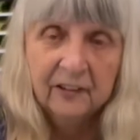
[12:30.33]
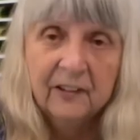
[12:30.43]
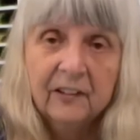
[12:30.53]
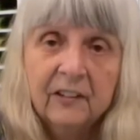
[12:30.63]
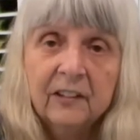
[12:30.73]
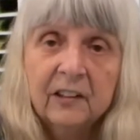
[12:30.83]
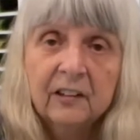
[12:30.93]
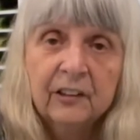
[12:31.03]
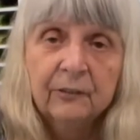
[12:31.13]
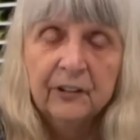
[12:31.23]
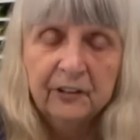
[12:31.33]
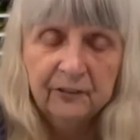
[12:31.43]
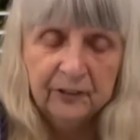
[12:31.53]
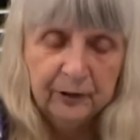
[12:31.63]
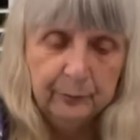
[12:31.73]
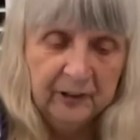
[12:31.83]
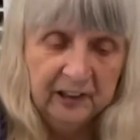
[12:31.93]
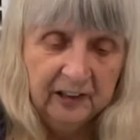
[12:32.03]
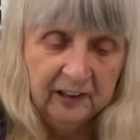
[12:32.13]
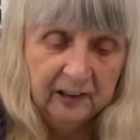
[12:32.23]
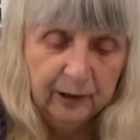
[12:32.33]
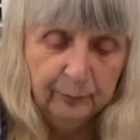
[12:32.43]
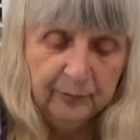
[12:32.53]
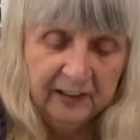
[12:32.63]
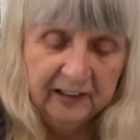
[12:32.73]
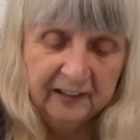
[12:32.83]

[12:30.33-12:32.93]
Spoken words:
stick down very firmly in place.